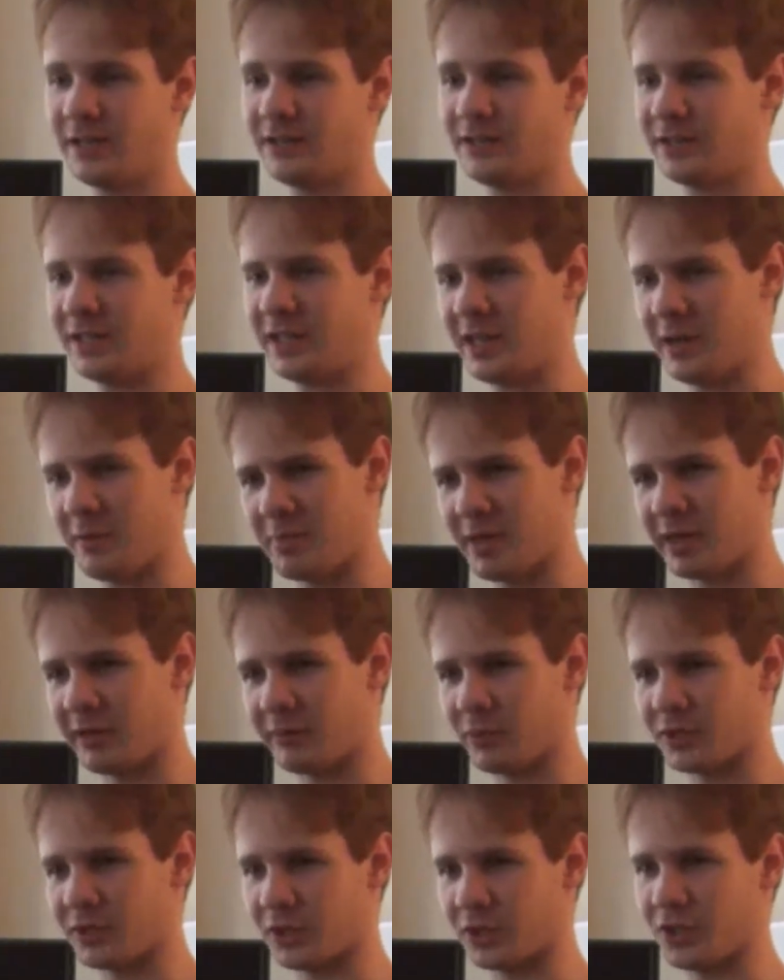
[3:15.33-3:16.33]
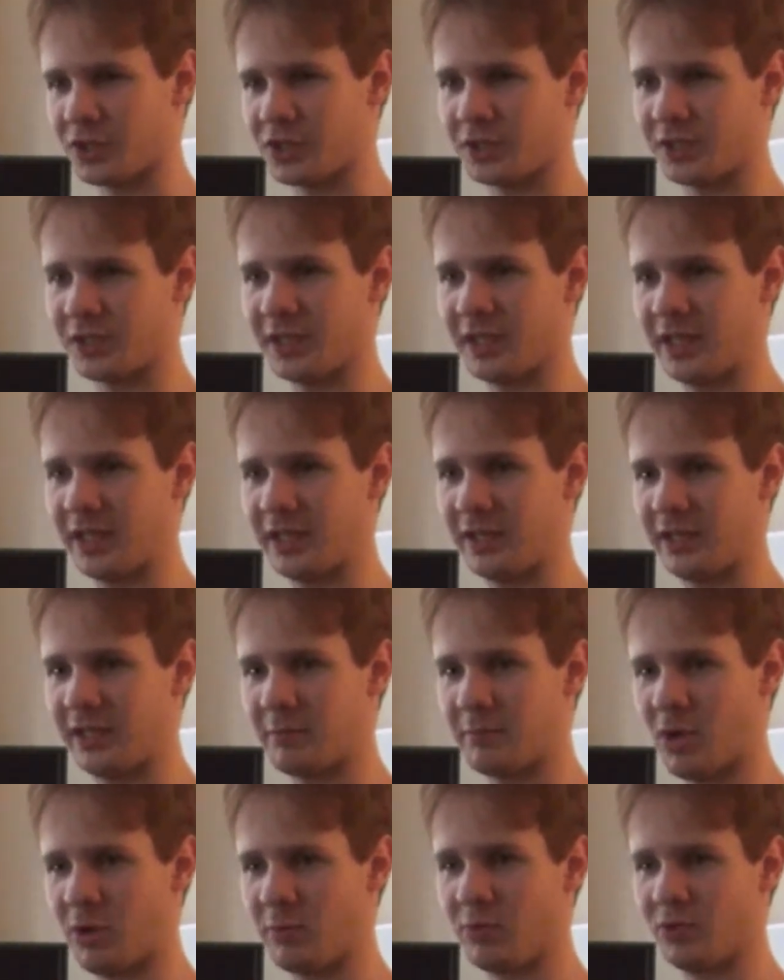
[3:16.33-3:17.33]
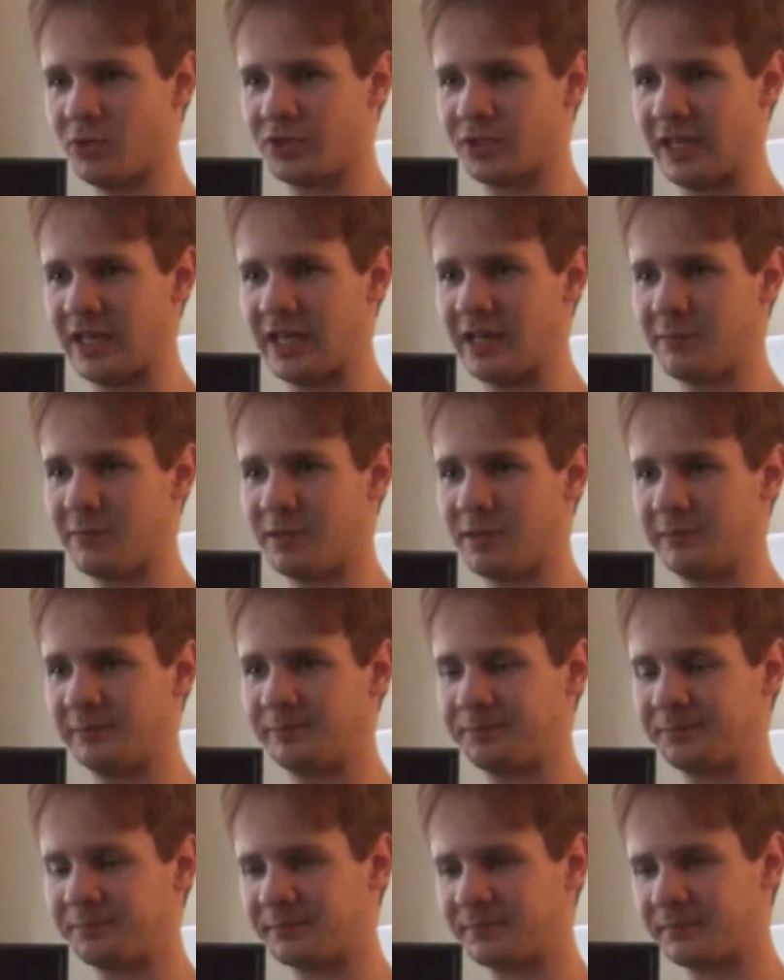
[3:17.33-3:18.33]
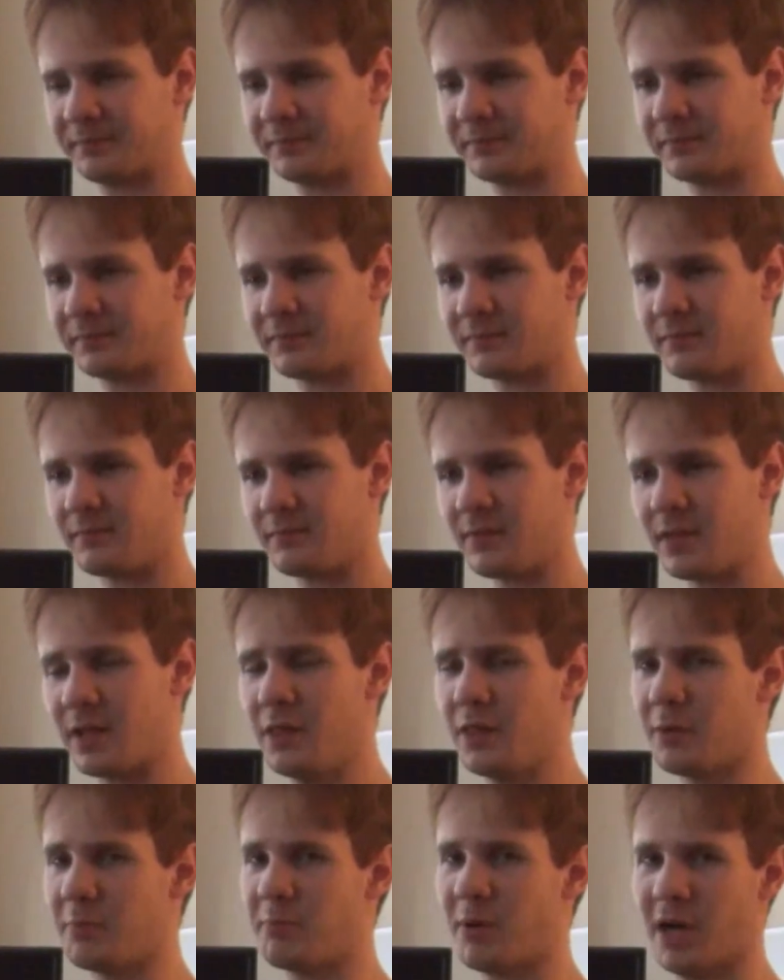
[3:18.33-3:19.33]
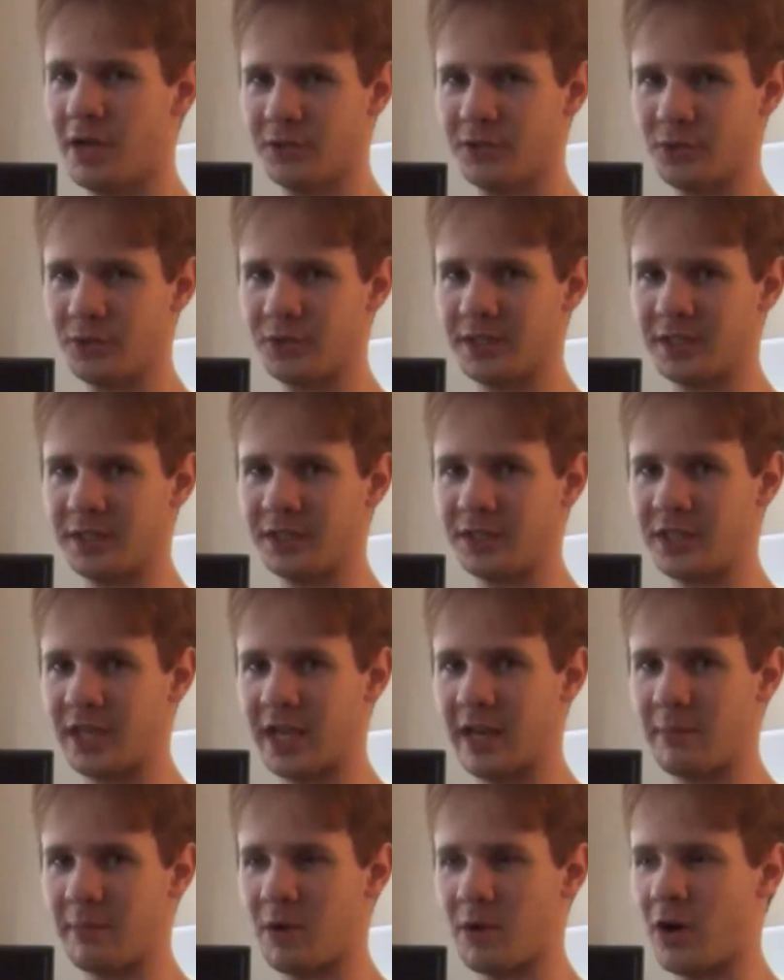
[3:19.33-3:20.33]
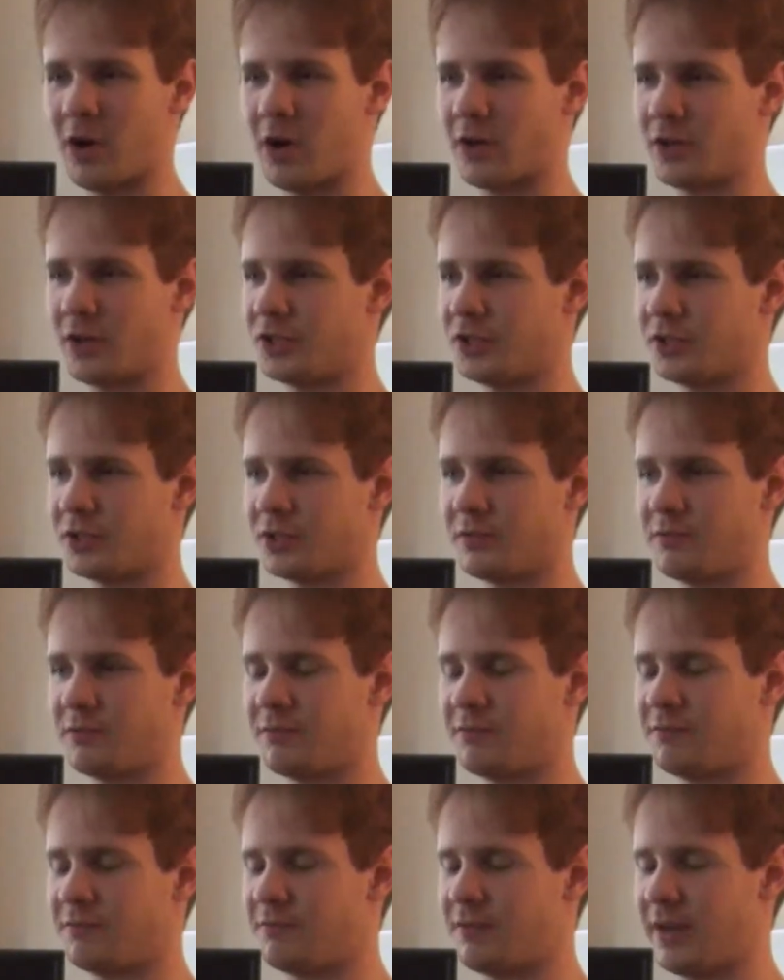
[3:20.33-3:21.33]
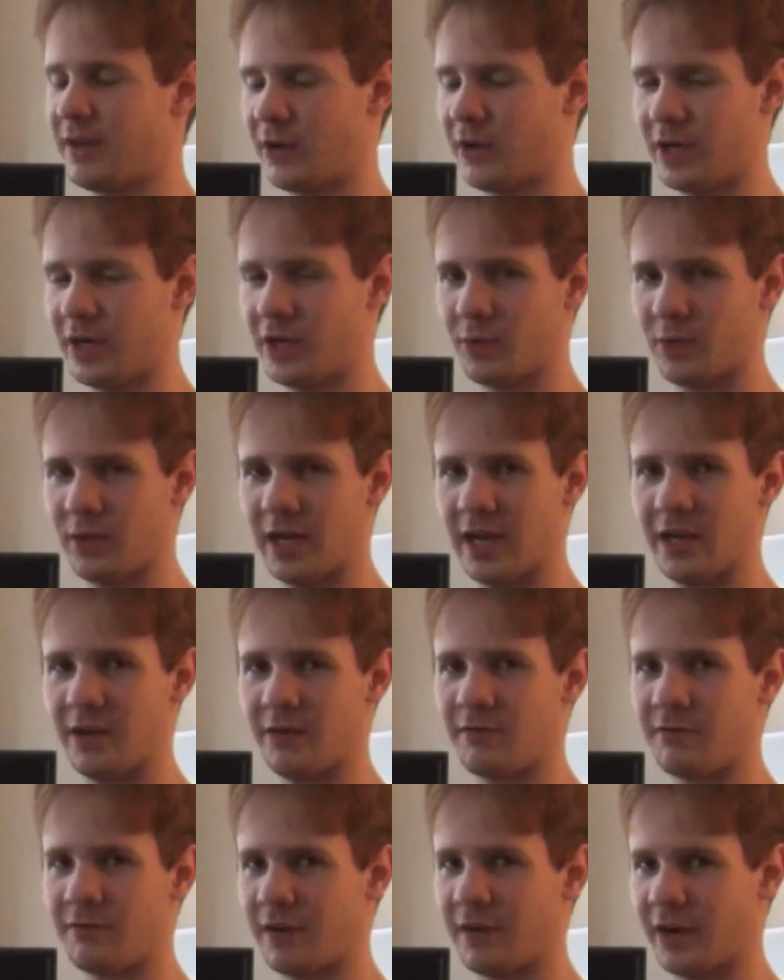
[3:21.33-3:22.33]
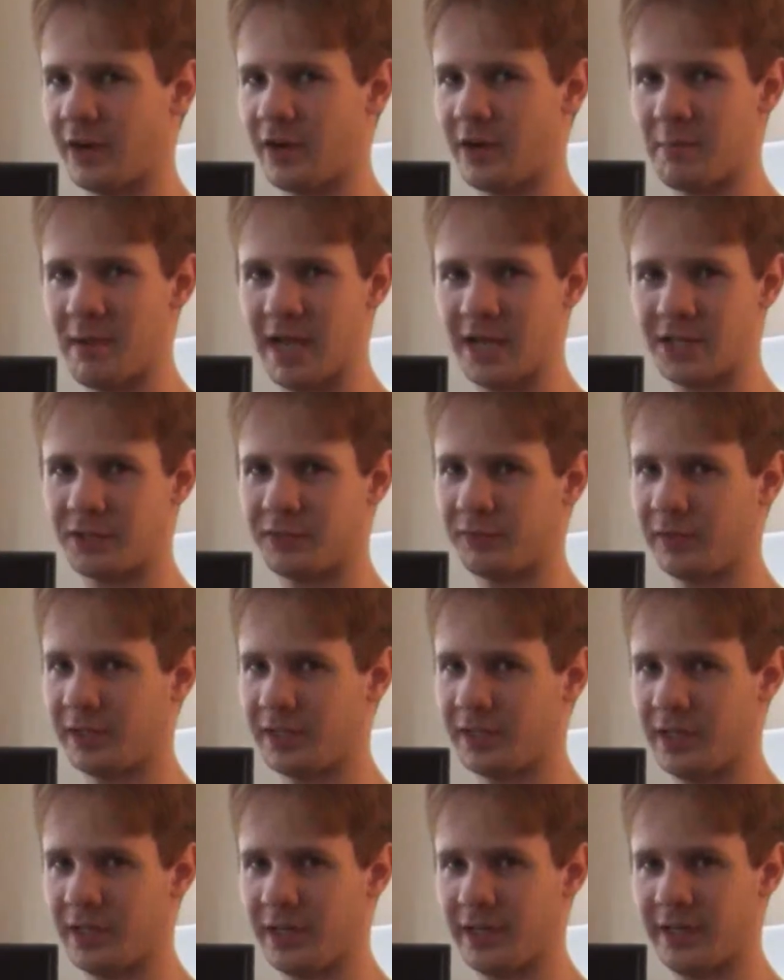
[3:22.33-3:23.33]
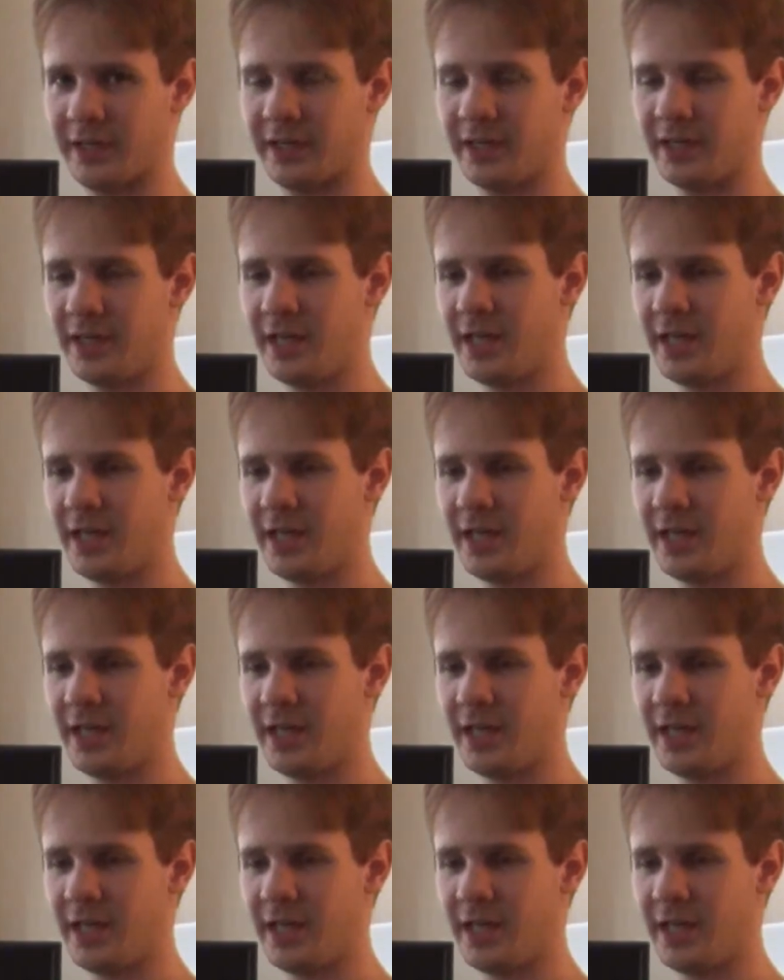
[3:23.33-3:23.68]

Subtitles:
Seeing a bit of resurgence in the Indian mobile scene, but the puzzles in this game are just very creative, very masterfully done.